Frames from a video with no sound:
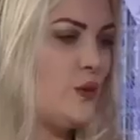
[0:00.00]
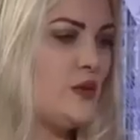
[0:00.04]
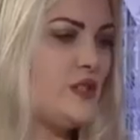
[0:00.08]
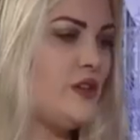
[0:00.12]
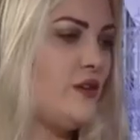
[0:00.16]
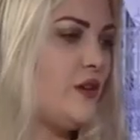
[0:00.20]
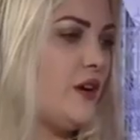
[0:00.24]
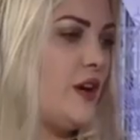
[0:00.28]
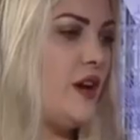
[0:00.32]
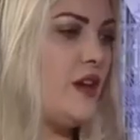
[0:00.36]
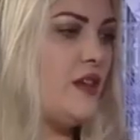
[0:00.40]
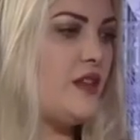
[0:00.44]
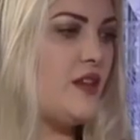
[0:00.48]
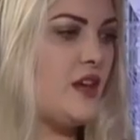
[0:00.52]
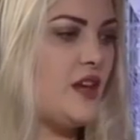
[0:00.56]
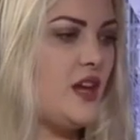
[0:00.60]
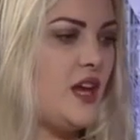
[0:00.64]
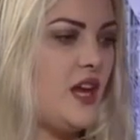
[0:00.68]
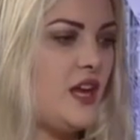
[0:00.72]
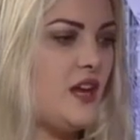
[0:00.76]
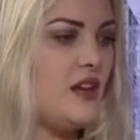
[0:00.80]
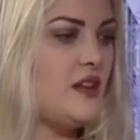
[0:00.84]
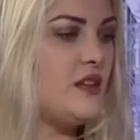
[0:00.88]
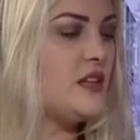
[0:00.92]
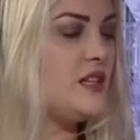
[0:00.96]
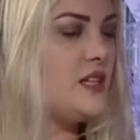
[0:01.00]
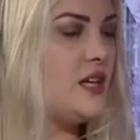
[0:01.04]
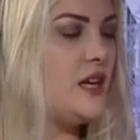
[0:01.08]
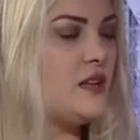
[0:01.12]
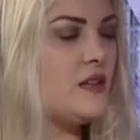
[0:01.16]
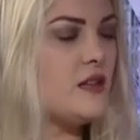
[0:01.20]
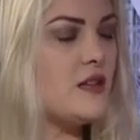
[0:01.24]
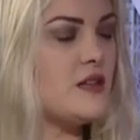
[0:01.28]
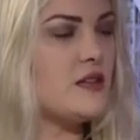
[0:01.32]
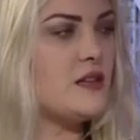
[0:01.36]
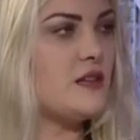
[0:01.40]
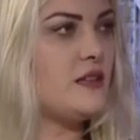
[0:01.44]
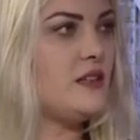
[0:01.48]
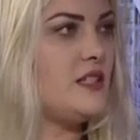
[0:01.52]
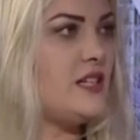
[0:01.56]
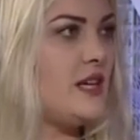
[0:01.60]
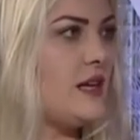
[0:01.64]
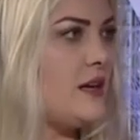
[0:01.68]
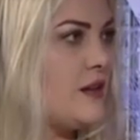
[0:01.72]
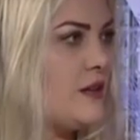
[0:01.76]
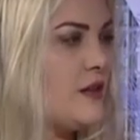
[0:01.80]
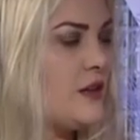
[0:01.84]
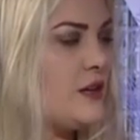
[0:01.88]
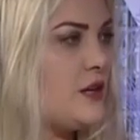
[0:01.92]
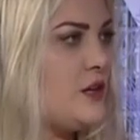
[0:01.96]
there anything in the
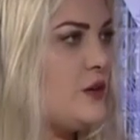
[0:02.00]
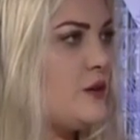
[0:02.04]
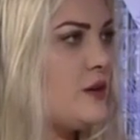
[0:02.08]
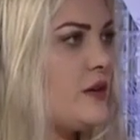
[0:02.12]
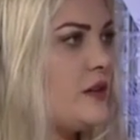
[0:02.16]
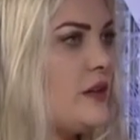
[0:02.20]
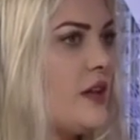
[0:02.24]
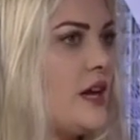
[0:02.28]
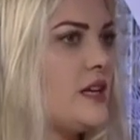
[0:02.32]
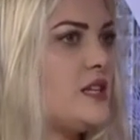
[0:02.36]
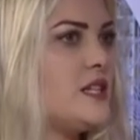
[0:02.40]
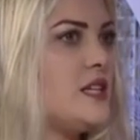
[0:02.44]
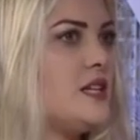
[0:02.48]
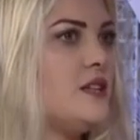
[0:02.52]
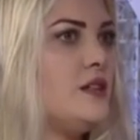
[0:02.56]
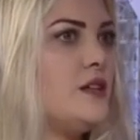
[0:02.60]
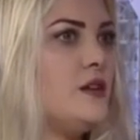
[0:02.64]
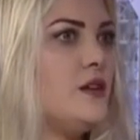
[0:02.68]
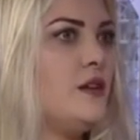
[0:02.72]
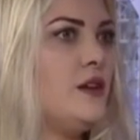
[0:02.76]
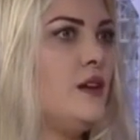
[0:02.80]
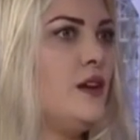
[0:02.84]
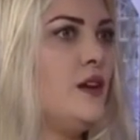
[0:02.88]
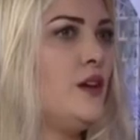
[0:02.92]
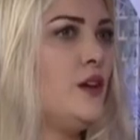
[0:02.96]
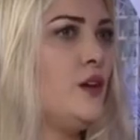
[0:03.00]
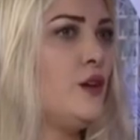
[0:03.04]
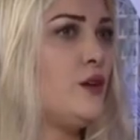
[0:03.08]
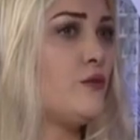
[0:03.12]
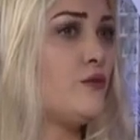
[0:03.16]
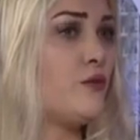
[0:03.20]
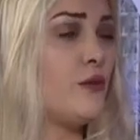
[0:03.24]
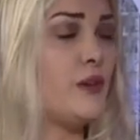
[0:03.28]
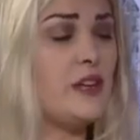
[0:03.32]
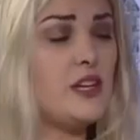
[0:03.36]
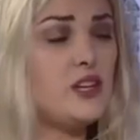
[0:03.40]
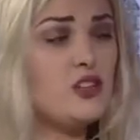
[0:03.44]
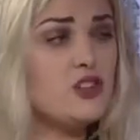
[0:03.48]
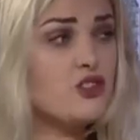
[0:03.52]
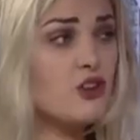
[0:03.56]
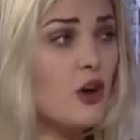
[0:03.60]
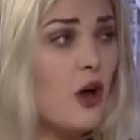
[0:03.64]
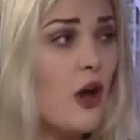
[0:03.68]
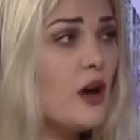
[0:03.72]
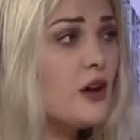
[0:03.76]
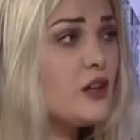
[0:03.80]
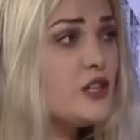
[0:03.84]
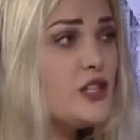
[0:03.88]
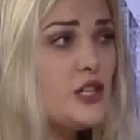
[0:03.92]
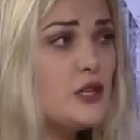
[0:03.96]
data that you collected that really
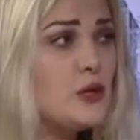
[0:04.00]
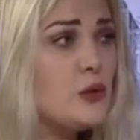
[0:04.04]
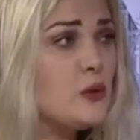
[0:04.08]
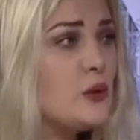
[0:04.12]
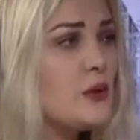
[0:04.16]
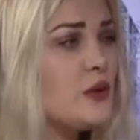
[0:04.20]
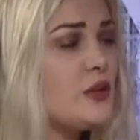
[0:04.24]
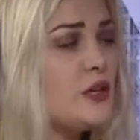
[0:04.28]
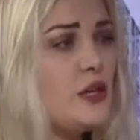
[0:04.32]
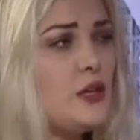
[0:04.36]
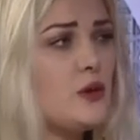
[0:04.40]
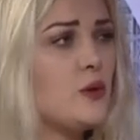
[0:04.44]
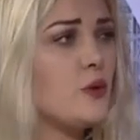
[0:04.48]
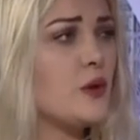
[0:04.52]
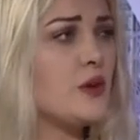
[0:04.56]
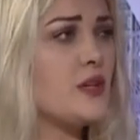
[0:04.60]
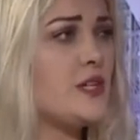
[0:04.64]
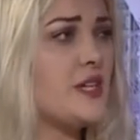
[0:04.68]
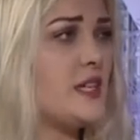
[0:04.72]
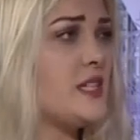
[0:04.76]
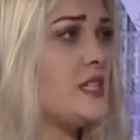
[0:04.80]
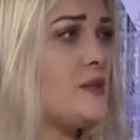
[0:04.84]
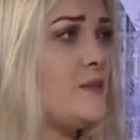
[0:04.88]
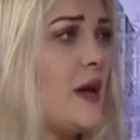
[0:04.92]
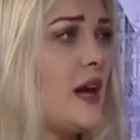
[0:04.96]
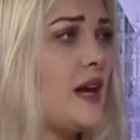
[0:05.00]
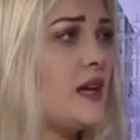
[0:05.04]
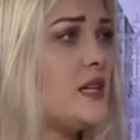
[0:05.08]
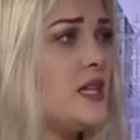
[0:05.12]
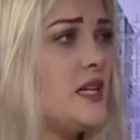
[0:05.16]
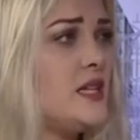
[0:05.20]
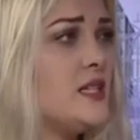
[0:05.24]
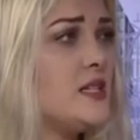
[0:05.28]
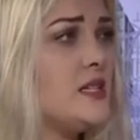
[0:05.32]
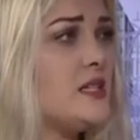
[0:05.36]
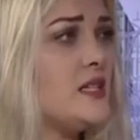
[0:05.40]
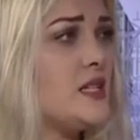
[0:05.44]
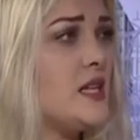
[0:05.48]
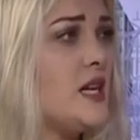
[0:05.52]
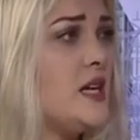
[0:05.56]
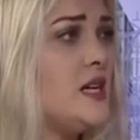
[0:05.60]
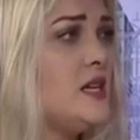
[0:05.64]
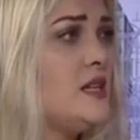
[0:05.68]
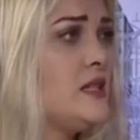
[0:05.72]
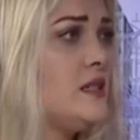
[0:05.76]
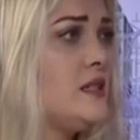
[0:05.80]
shocked you or that you weren't expecting to see?